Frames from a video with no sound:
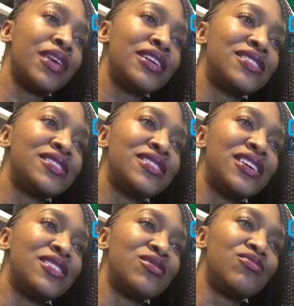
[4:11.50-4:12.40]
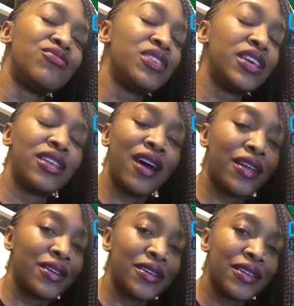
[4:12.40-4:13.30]
It's really
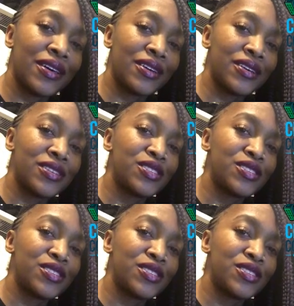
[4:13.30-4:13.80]
not a good look.